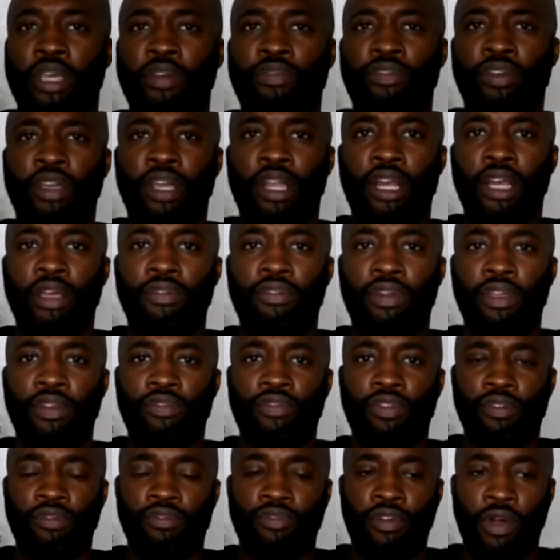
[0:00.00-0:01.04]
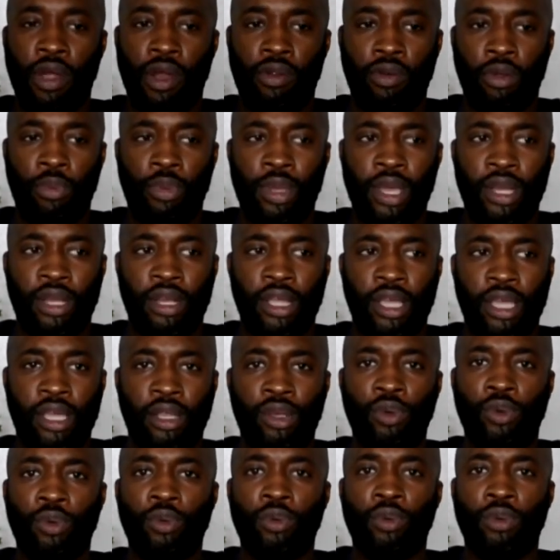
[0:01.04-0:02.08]
Nathan Cleverly fanfare, we had like a
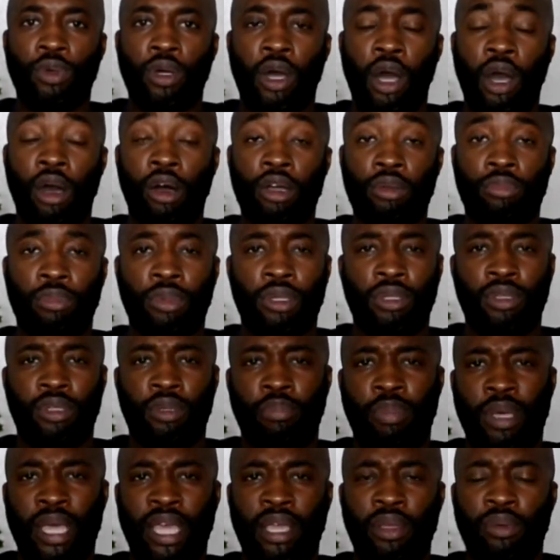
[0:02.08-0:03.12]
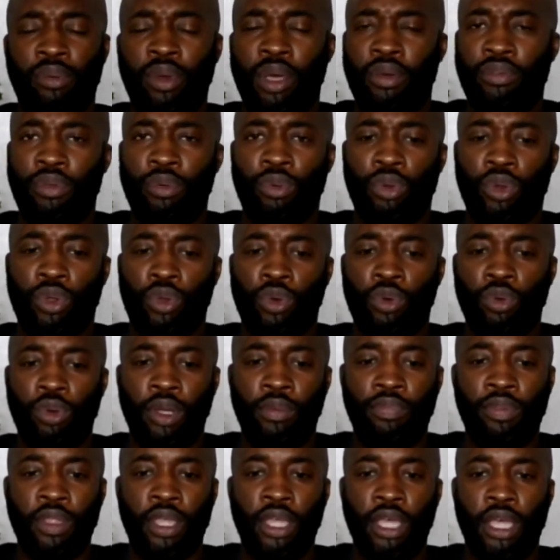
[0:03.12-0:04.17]
little argument, debate, whatever you want to call
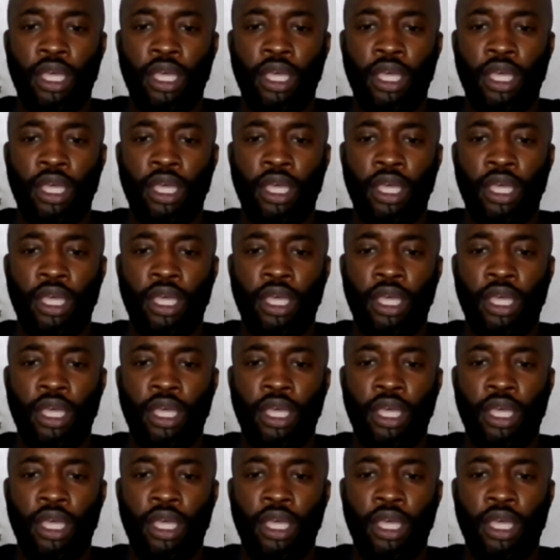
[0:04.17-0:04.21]
it.